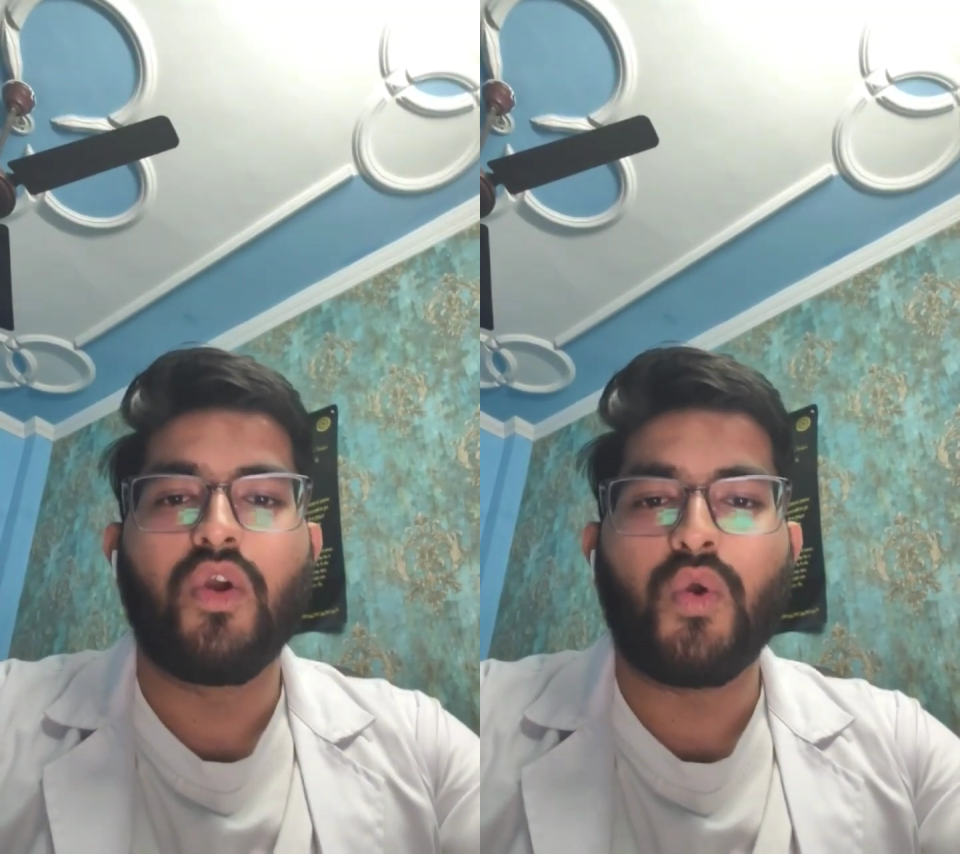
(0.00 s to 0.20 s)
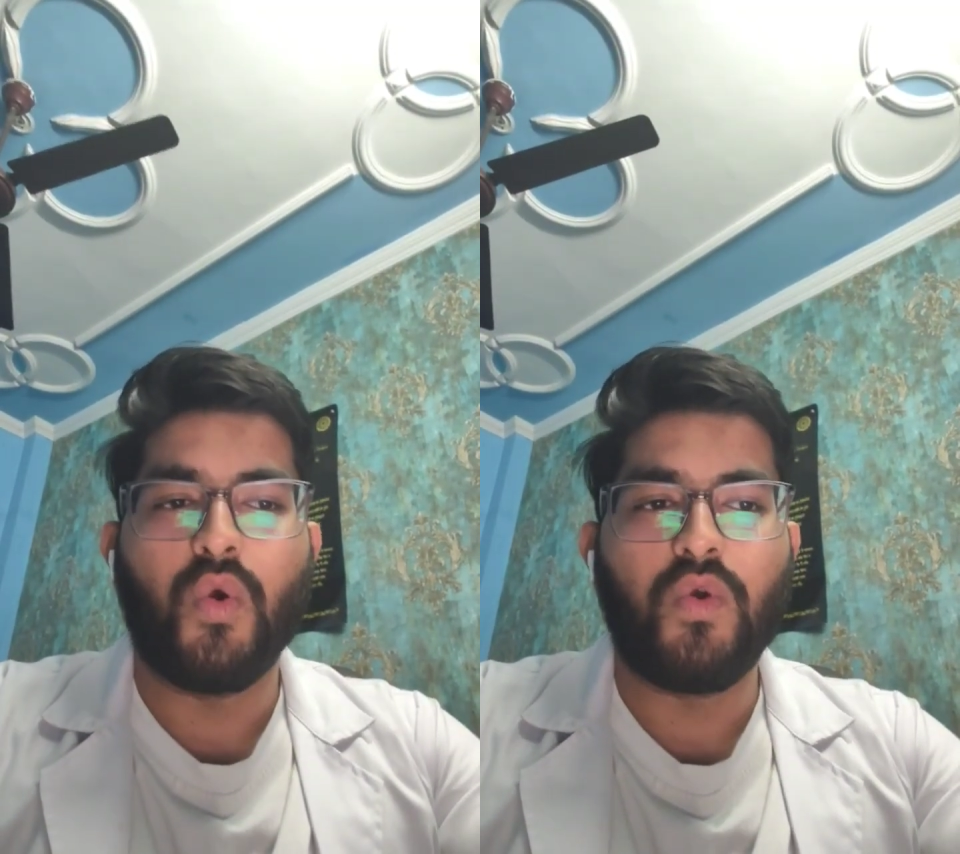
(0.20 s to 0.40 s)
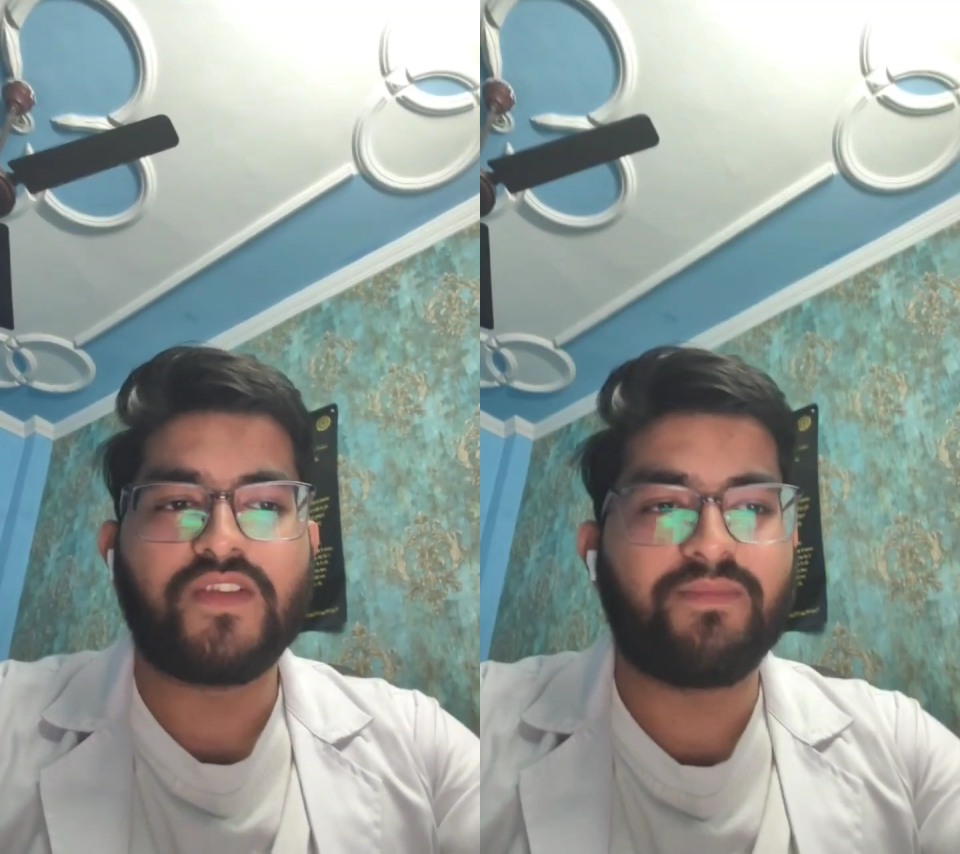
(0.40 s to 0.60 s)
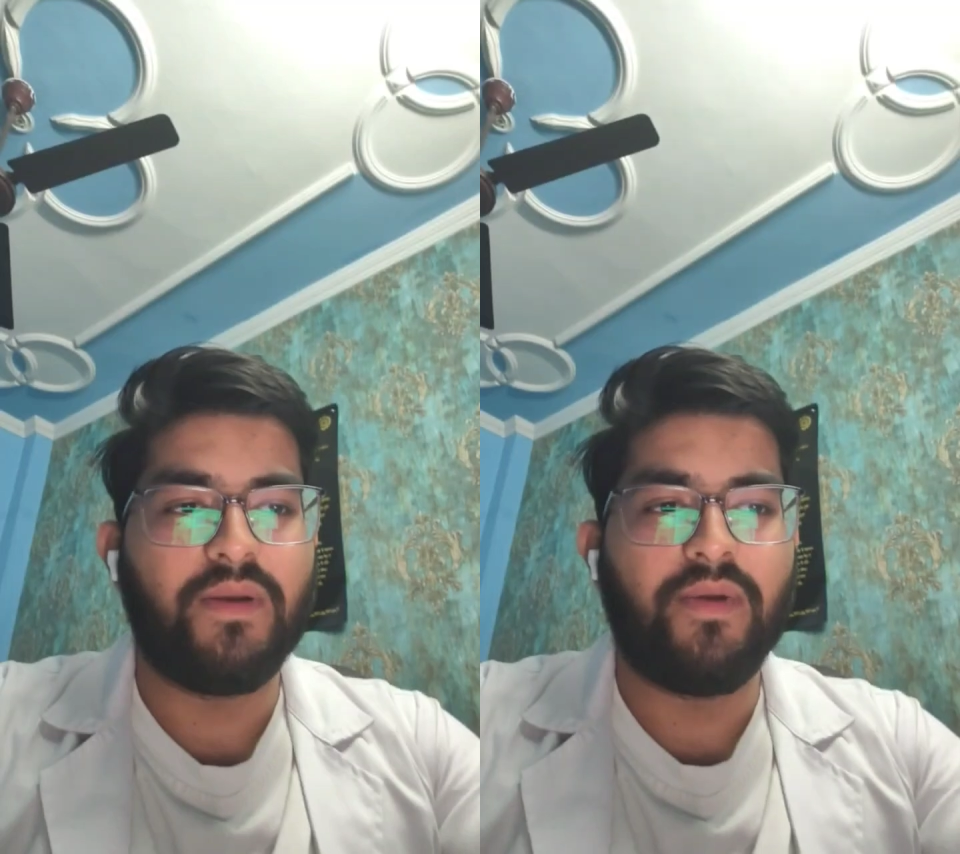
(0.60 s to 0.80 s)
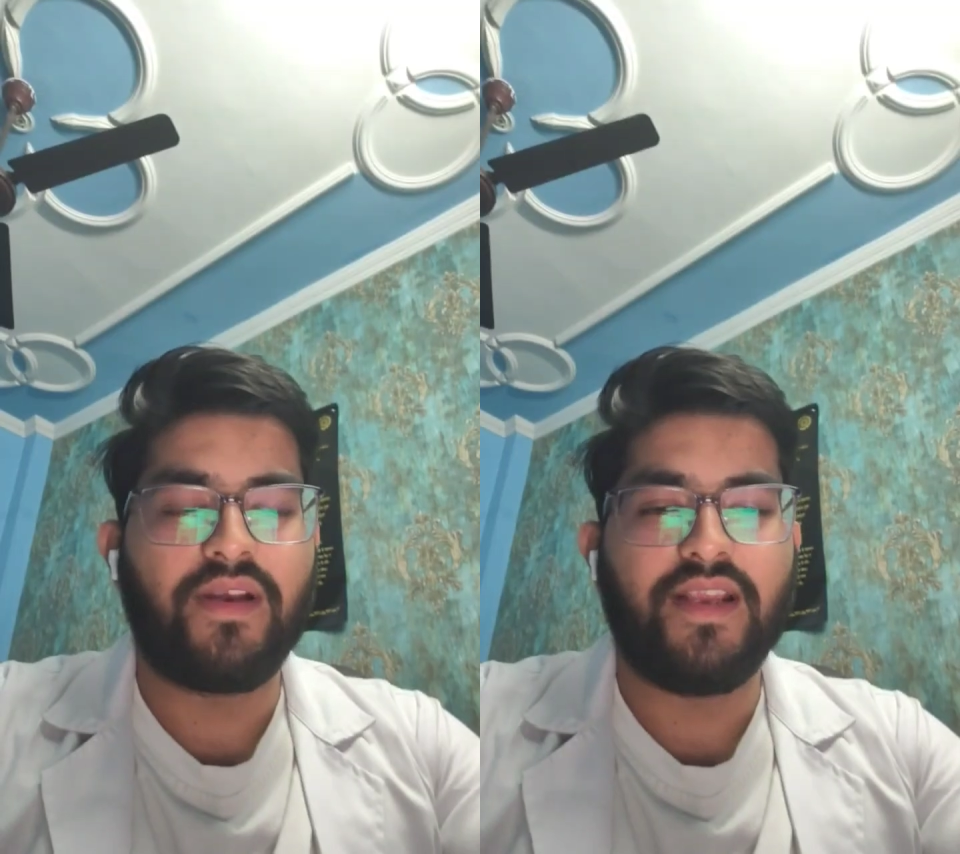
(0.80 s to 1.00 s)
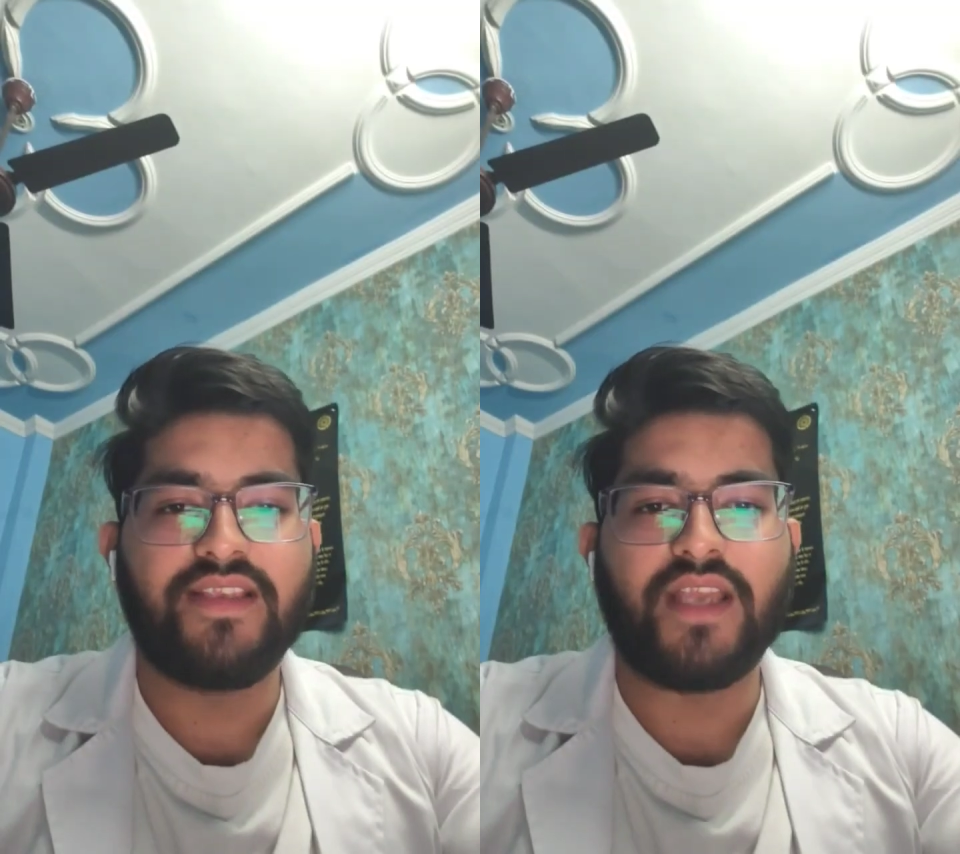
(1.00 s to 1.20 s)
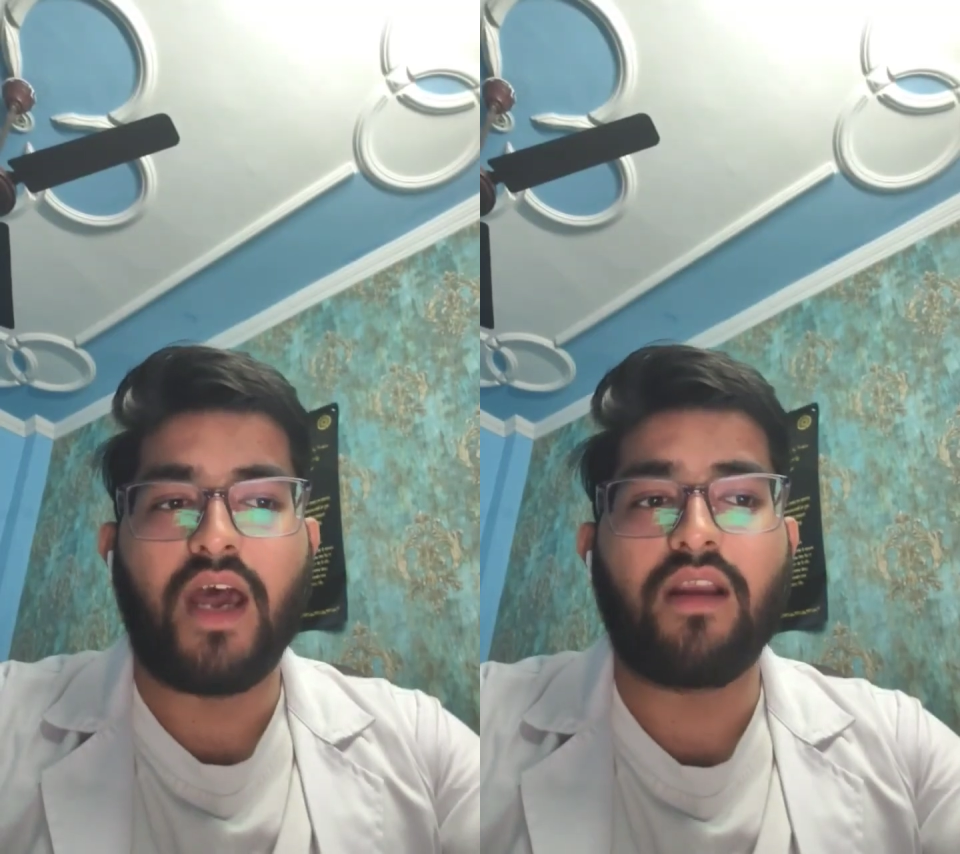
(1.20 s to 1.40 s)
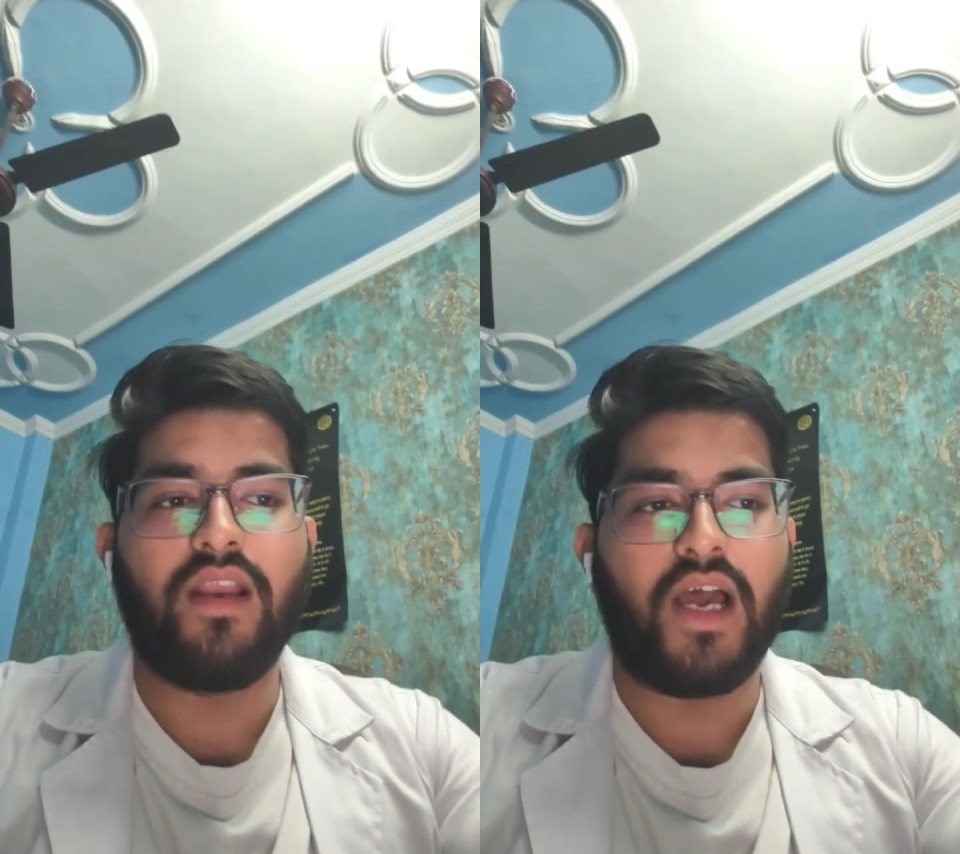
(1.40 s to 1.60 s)
Coarse bubble rales
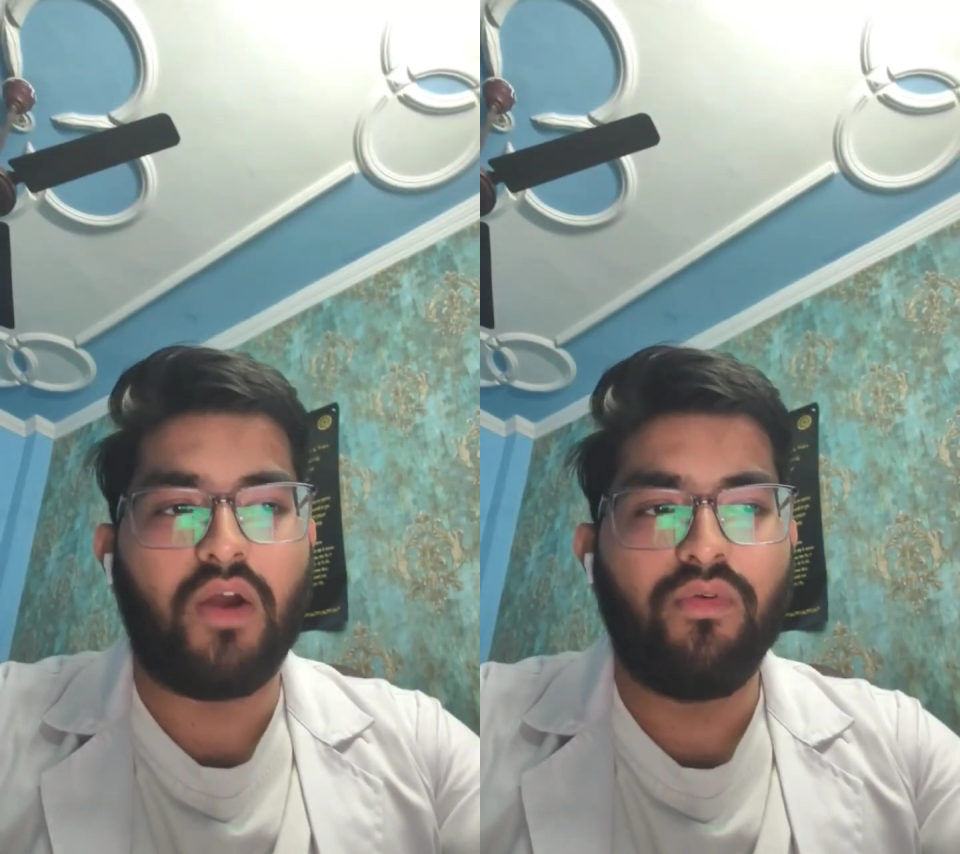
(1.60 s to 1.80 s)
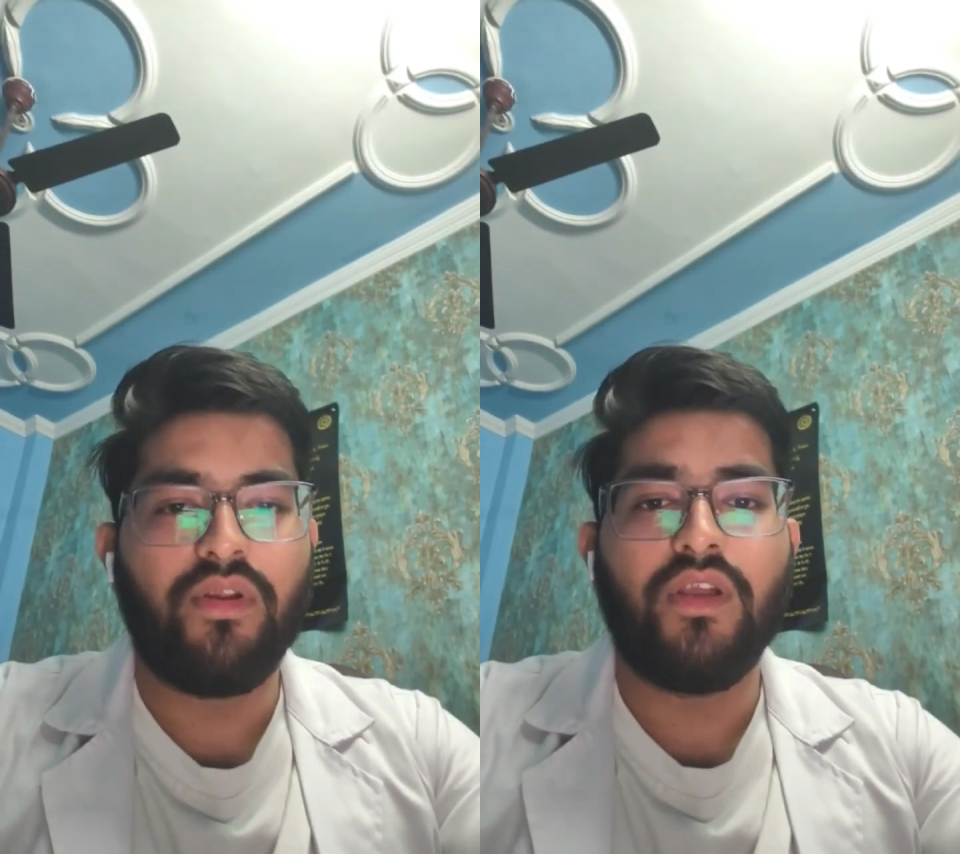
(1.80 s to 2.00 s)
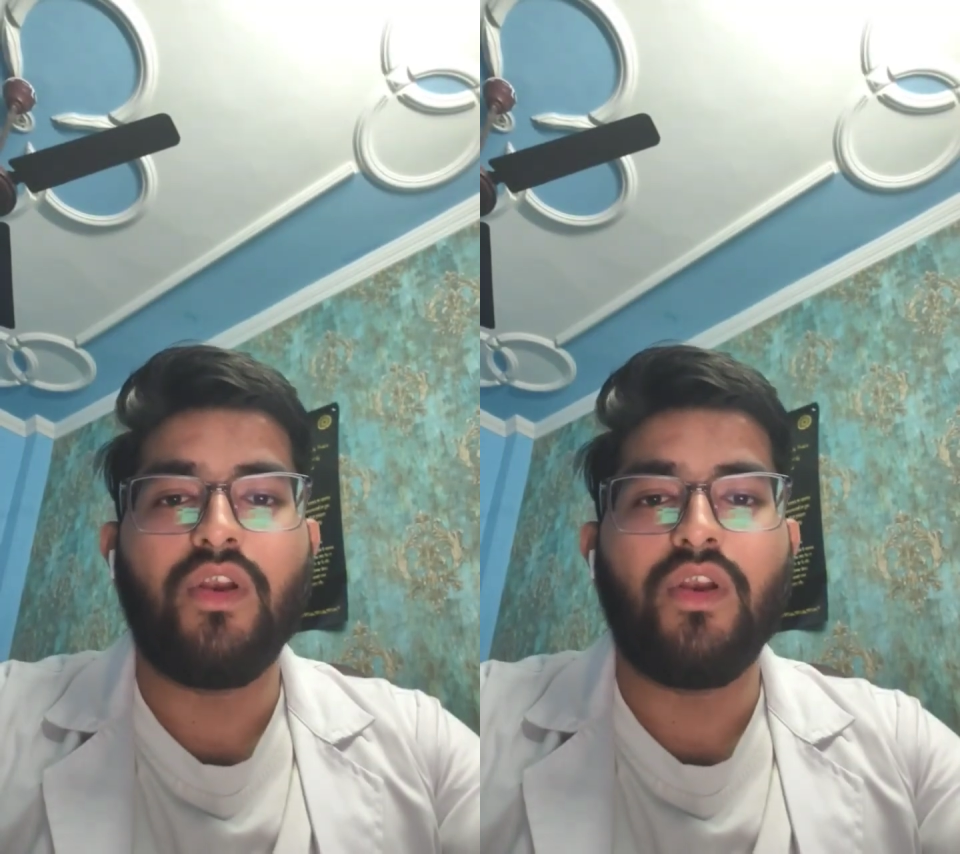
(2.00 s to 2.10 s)
are loud,